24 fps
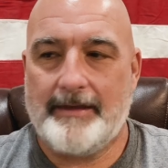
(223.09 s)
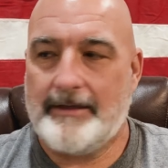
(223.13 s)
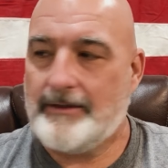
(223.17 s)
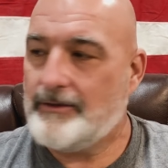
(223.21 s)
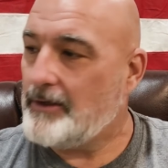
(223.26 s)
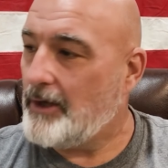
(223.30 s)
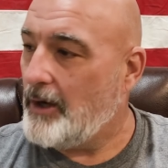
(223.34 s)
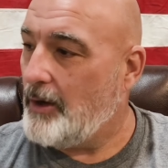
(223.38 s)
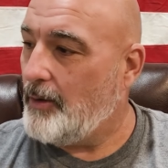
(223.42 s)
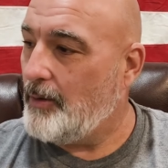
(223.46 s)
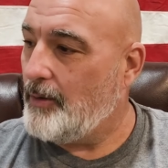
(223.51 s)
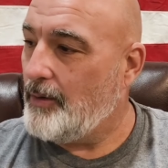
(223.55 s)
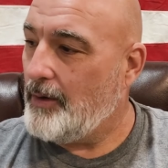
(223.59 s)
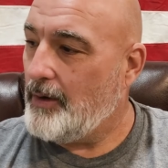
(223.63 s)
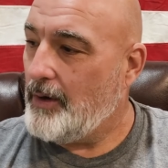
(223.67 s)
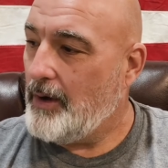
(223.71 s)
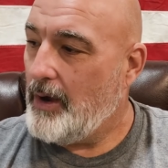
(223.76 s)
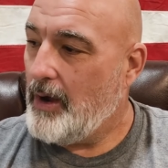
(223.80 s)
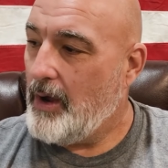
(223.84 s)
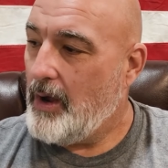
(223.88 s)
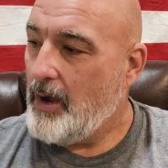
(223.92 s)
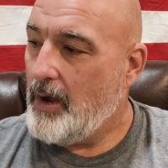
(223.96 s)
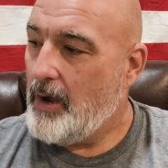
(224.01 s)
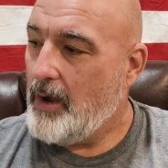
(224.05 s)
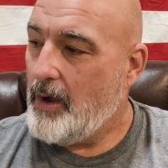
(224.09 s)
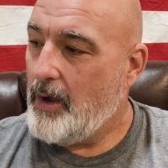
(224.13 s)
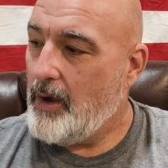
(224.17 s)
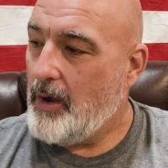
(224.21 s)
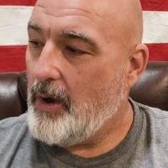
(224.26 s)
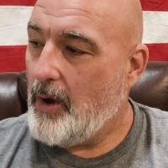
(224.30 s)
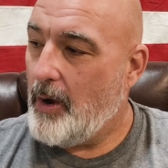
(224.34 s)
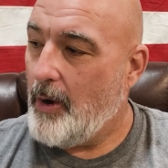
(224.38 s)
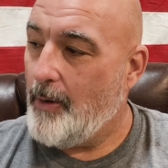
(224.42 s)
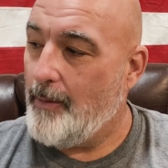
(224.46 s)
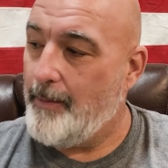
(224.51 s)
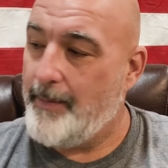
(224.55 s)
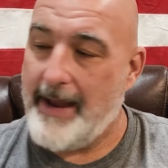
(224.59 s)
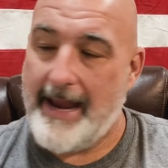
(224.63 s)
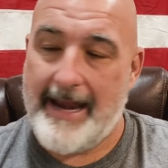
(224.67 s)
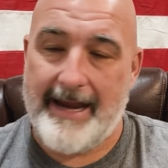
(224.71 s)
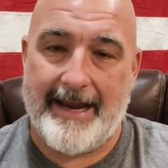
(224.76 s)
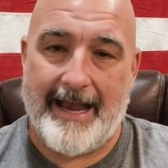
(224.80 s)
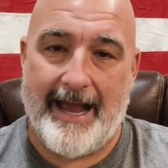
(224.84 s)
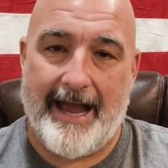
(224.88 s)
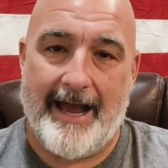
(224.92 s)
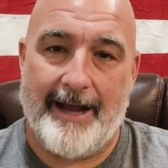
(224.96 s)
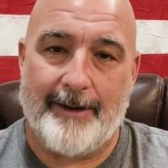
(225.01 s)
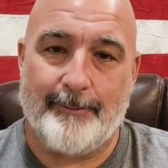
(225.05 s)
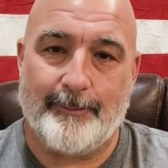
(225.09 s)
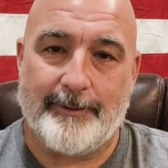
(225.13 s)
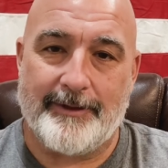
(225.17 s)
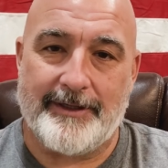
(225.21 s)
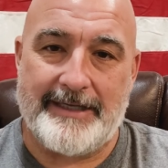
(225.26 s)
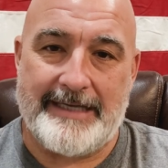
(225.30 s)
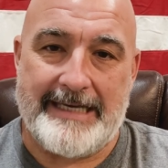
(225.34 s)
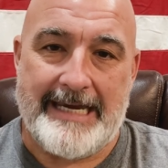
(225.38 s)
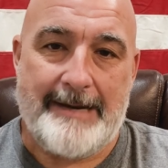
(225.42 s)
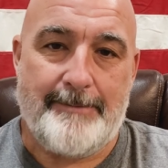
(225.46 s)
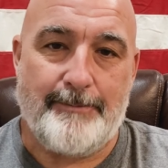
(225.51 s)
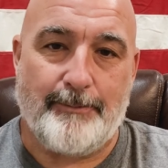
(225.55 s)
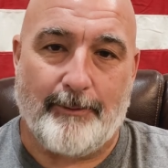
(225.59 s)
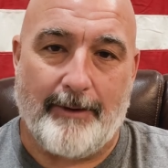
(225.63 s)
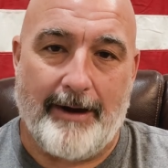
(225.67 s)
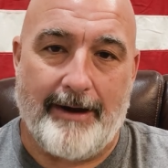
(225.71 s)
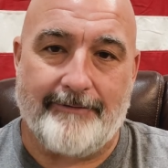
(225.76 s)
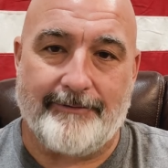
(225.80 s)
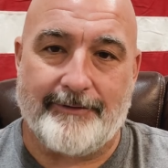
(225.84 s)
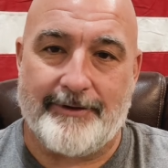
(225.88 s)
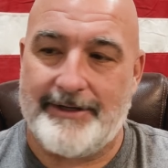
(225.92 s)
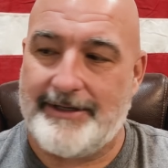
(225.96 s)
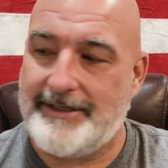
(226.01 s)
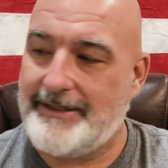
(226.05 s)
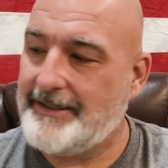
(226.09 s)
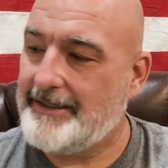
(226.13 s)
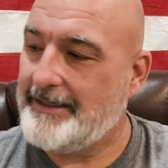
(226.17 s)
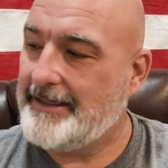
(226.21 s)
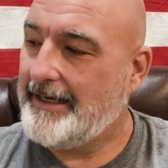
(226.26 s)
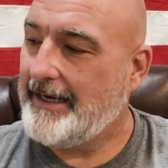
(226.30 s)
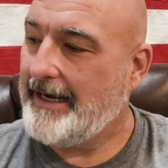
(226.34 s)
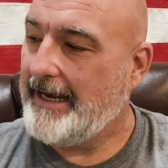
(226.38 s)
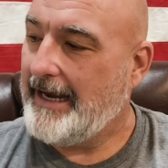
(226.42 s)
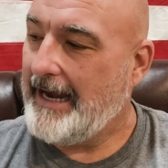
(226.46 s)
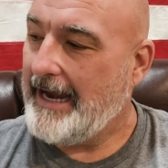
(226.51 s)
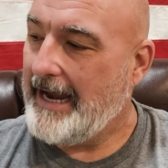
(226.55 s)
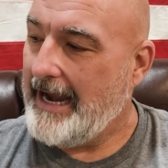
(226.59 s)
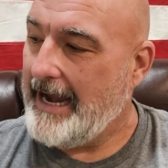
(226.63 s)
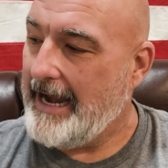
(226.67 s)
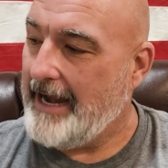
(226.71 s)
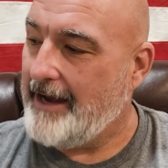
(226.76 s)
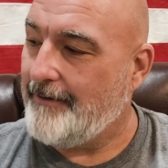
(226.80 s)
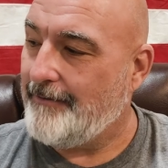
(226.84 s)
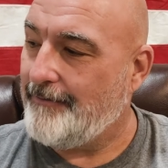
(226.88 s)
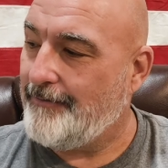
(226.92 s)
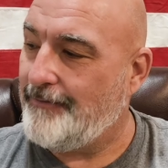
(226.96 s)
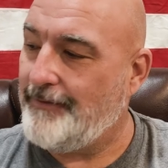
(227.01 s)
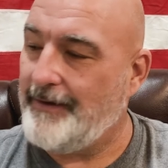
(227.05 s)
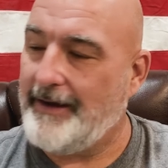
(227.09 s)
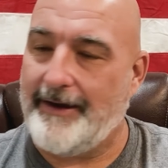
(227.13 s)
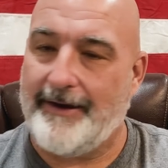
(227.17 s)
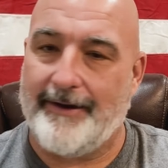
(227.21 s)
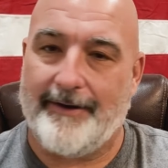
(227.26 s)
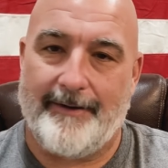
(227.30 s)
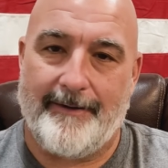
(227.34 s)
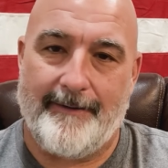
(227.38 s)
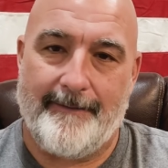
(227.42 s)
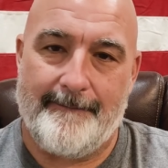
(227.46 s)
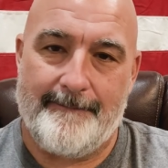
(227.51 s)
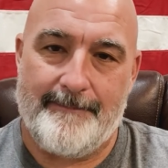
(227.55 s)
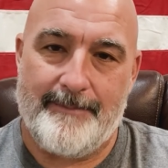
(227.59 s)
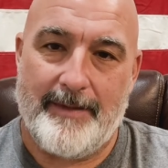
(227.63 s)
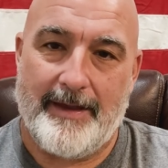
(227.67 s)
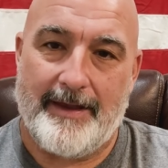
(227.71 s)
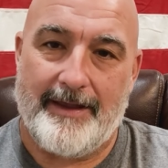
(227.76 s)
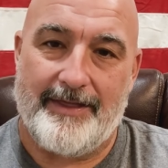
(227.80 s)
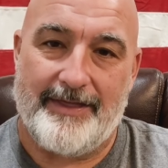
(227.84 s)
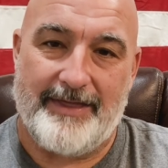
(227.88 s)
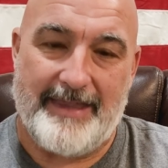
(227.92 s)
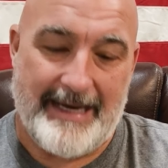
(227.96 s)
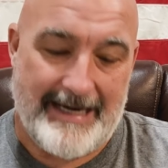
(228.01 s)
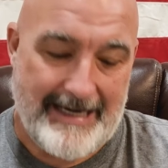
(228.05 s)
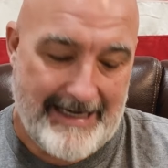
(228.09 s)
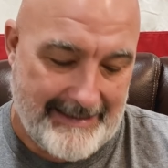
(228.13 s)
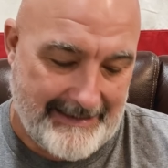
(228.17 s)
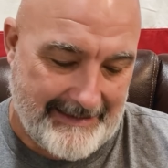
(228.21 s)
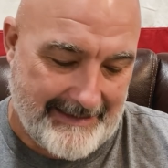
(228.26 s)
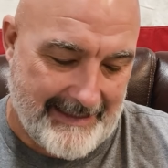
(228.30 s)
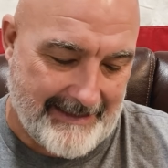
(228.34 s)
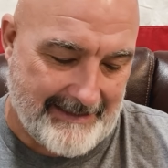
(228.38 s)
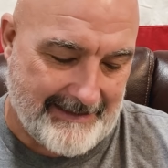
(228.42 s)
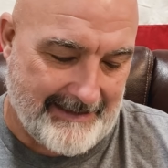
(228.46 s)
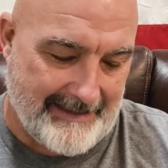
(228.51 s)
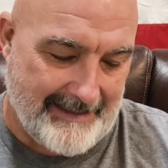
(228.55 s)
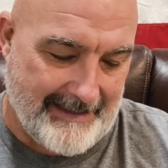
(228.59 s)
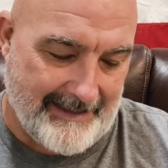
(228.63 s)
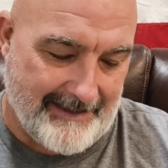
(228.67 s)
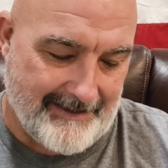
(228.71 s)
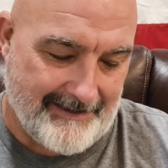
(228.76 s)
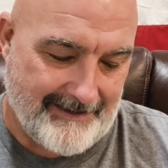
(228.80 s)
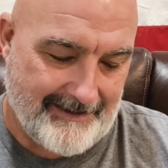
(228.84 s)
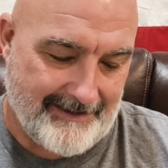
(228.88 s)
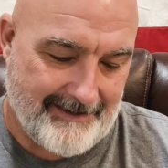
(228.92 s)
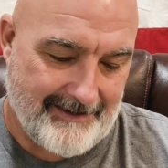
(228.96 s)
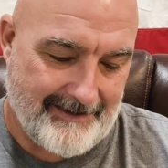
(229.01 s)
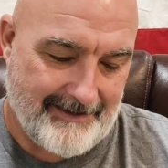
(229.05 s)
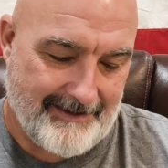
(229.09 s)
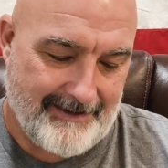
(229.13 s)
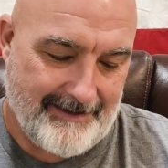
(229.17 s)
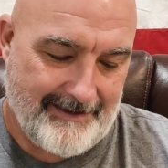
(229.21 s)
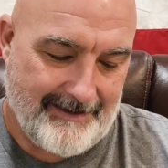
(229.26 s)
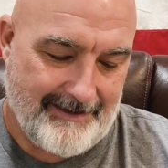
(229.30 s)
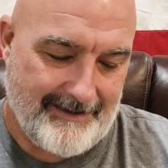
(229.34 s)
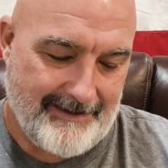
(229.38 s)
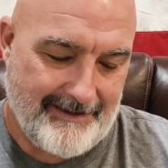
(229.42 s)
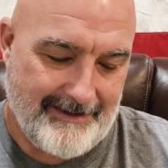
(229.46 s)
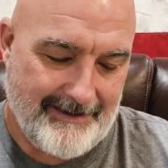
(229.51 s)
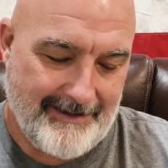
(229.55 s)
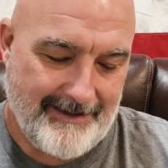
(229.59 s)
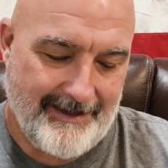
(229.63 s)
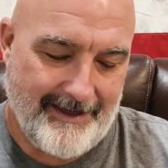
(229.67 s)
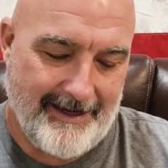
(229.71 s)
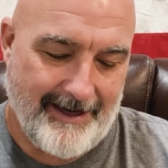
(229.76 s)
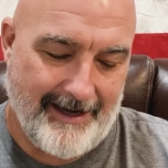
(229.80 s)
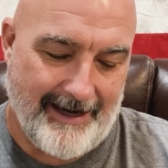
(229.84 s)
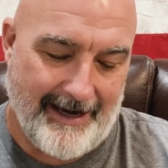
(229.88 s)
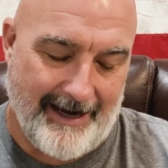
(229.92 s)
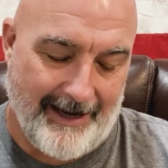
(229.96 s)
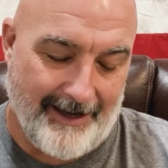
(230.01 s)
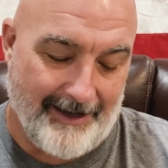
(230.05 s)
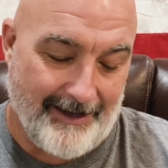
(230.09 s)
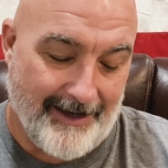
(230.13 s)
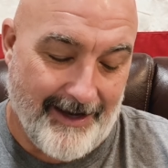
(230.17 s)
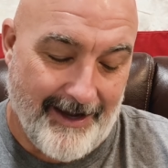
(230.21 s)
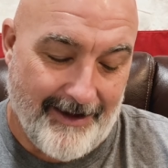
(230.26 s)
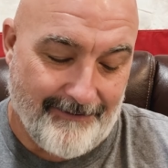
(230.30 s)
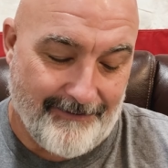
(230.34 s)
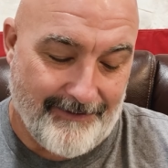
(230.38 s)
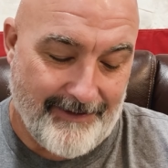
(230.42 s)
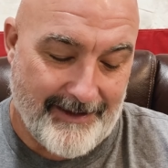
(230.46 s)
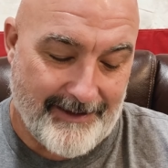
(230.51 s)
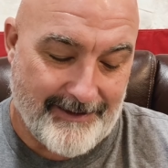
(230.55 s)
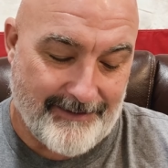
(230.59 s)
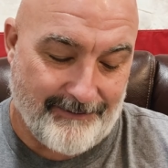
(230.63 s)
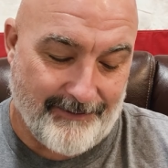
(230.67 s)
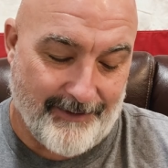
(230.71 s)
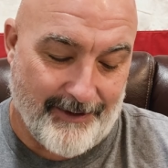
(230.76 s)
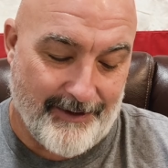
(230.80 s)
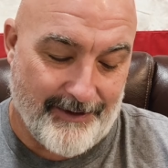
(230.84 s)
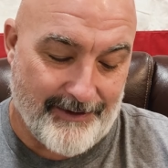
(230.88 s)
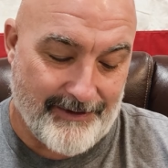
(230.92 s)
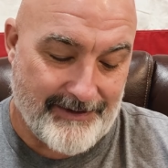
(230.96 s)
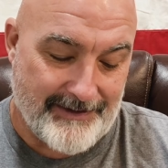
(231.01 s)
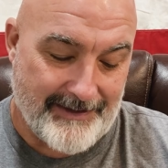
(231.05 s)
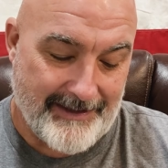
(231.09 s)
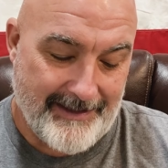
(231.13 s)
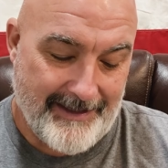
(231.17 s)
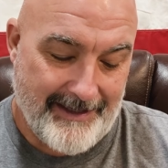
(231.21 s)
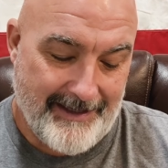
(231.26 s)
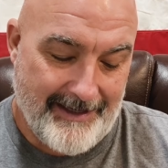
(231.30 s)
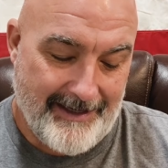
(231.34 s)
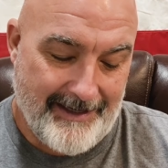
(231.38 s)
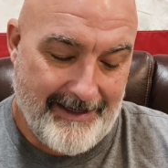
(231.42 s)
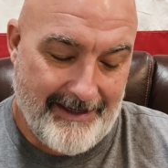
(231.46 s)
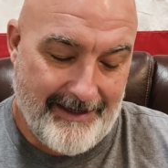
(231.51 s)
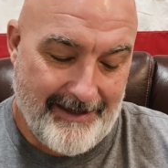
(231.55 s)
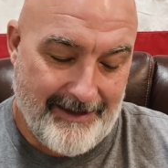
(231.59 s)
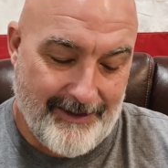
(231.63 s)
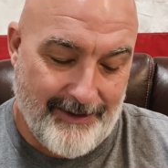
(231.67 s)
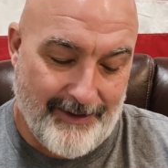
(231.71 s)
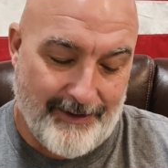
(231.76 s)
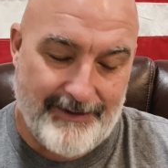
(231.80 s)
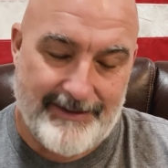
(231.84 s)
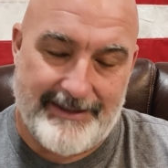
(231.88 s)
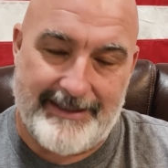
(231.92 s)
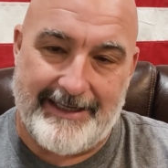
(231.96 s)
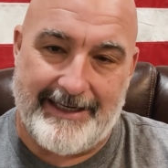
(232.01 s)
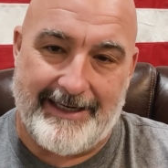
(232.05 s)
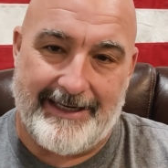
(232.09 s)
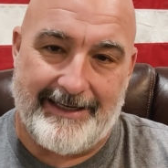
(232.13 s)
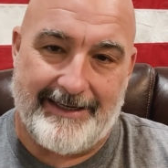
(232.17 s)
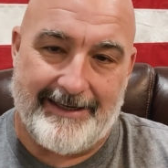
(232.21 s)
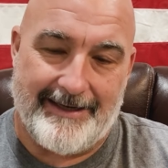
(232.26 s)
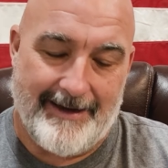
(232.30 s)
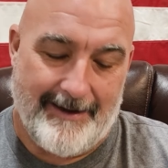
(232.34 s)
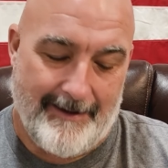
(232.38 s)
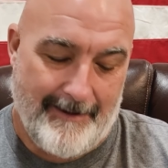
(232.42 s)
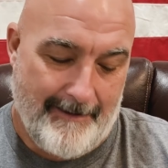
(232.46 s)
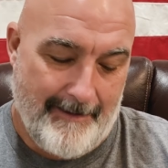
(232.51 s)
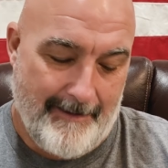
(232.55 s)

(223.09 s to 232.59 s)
So obey God with deep reverence and fear. Then he says this, I love this verse 13.